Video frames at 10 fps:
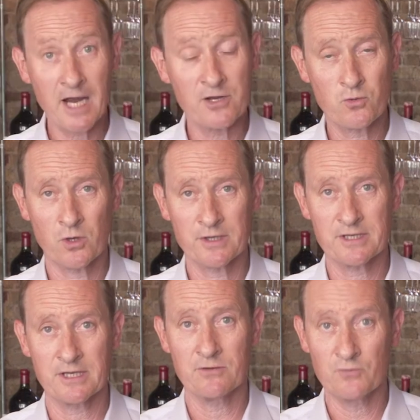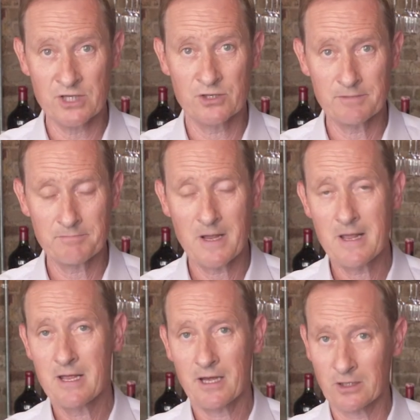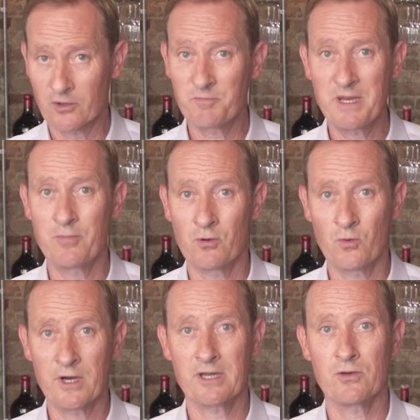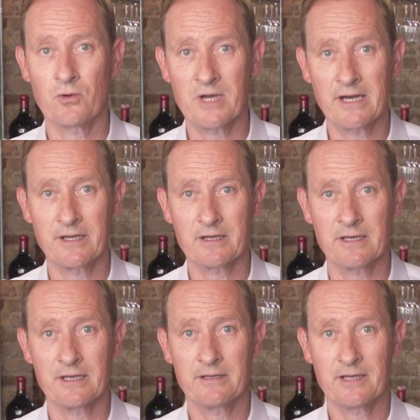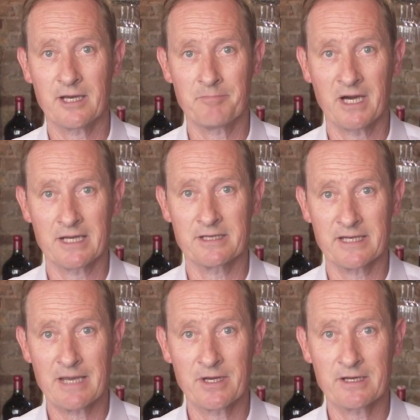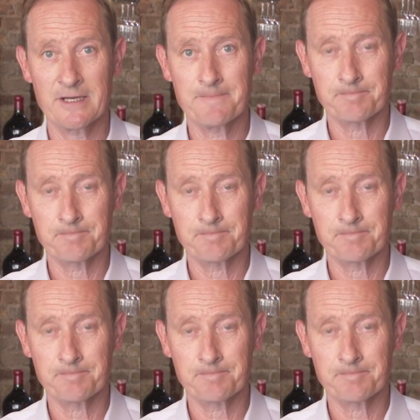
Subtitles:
quality region. A lot of people working organically and biodynamically,